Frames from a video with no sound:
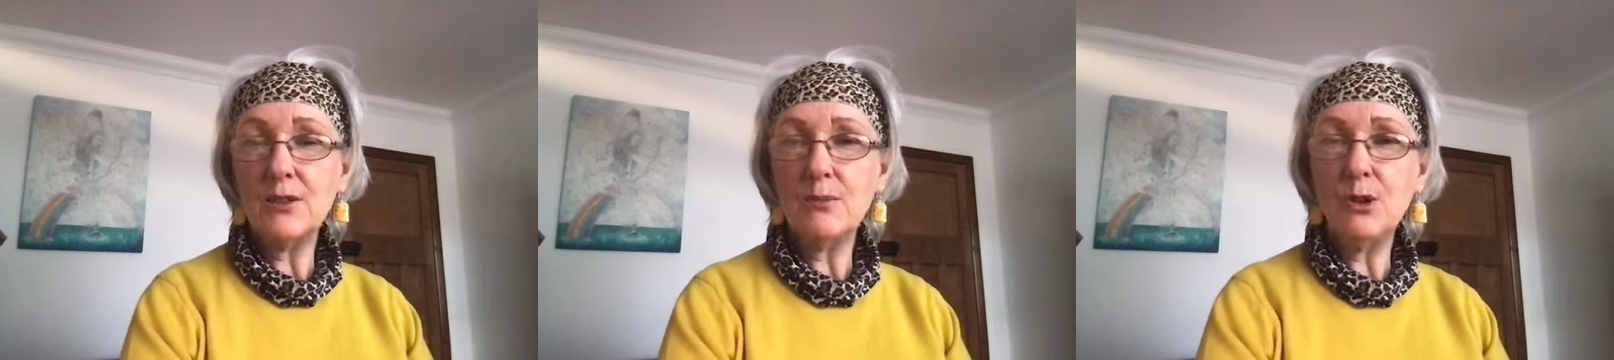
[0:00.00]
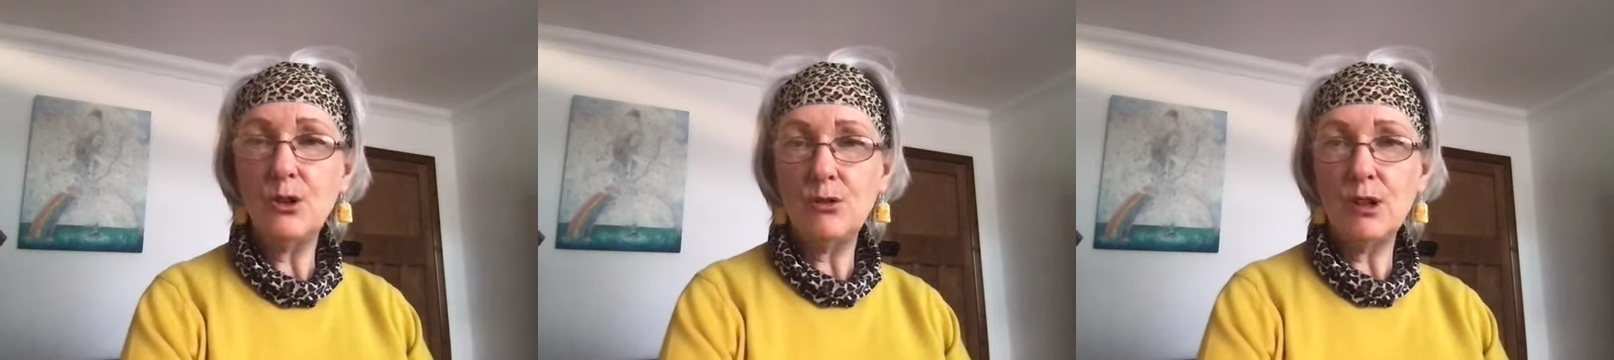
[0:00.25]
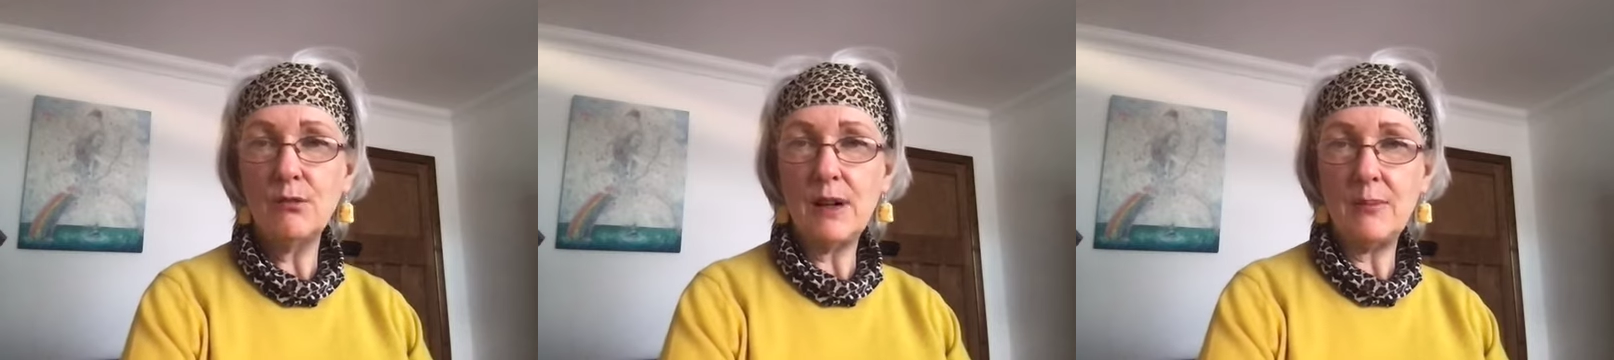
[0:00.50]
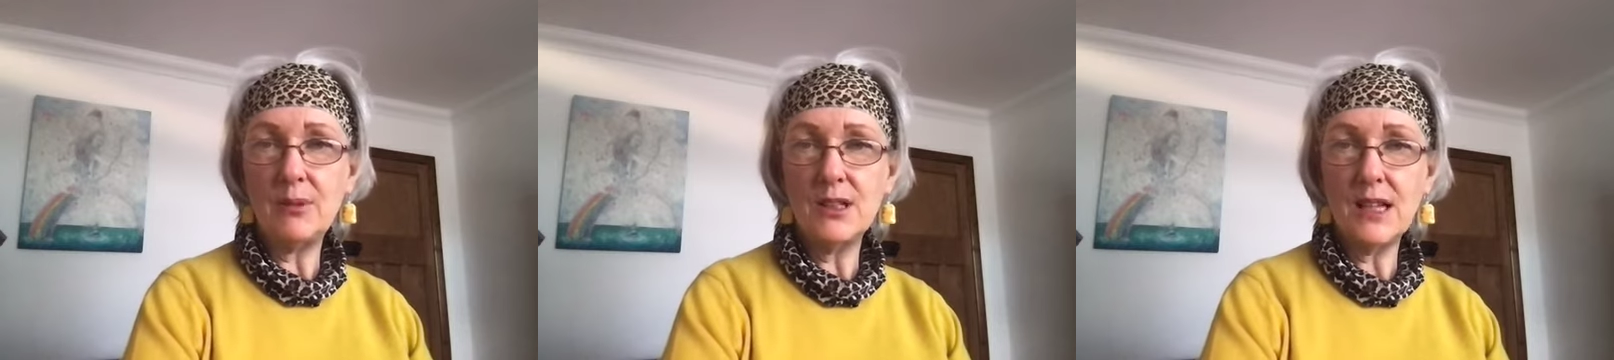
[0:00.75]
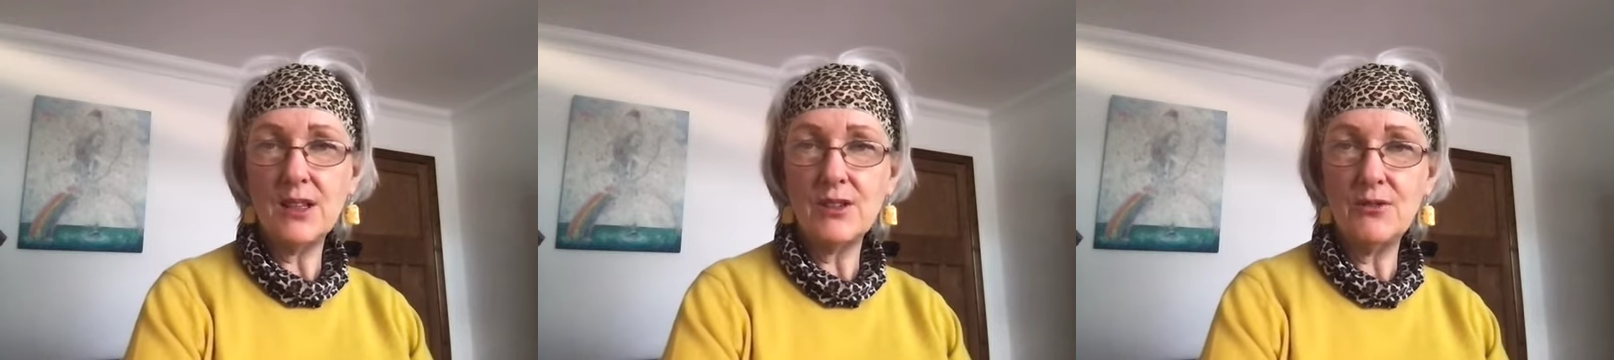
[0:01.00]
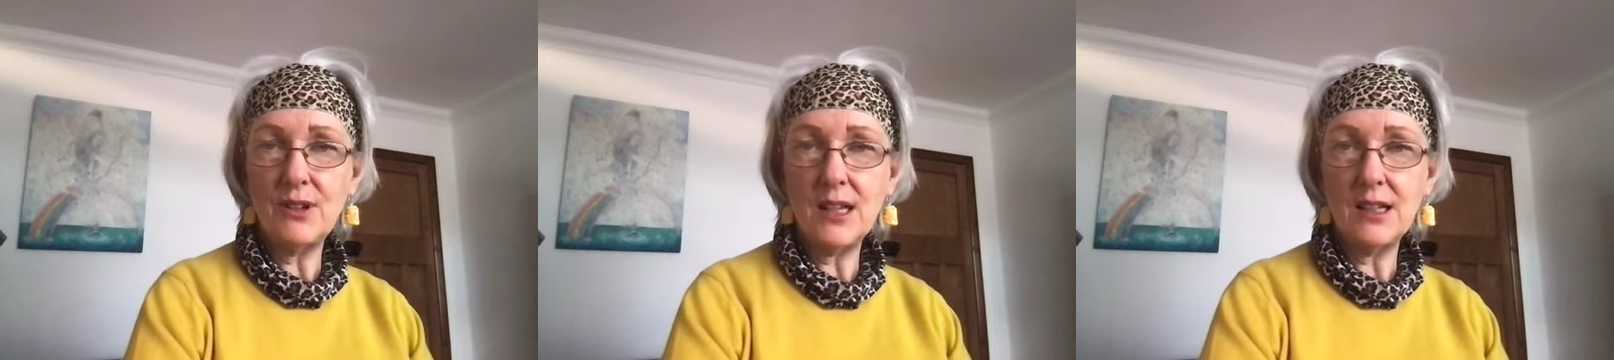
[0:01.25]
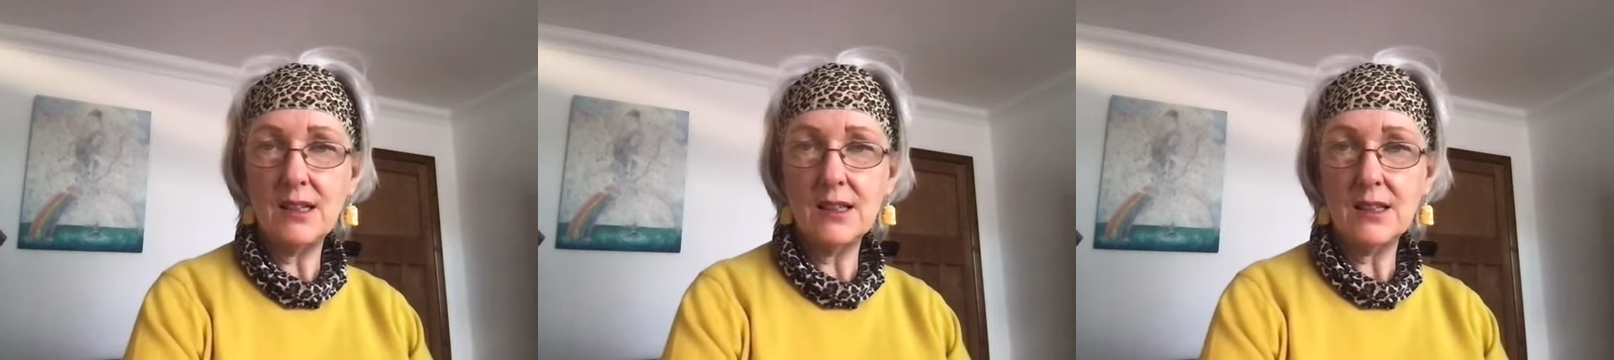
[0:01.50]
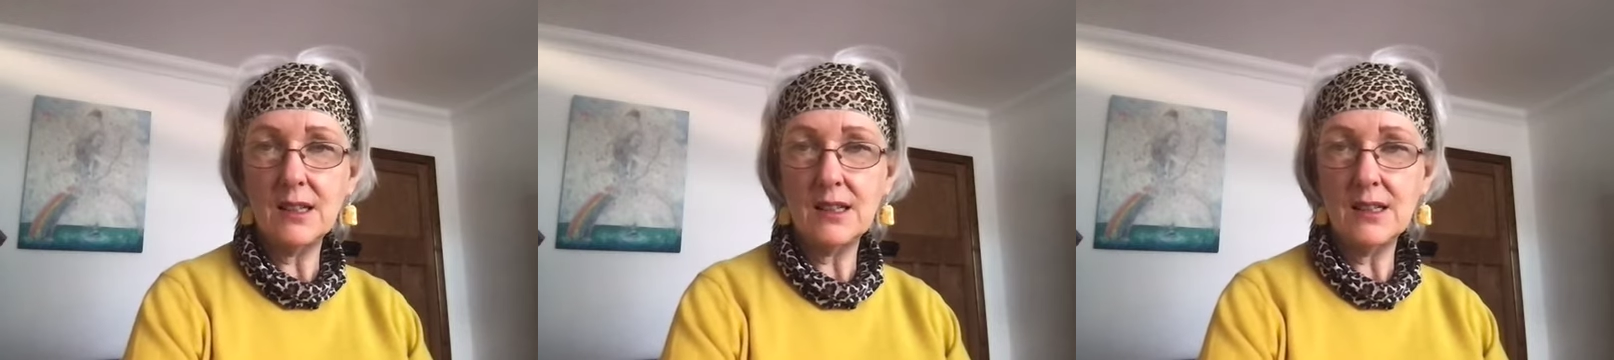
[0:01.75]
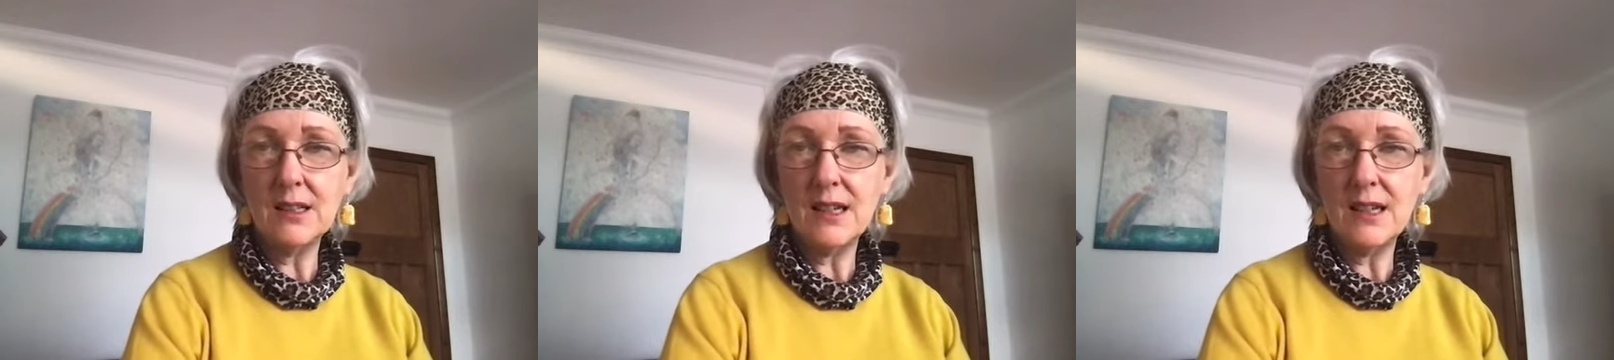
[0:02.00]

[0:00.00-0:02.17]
mudra represents fearlessness.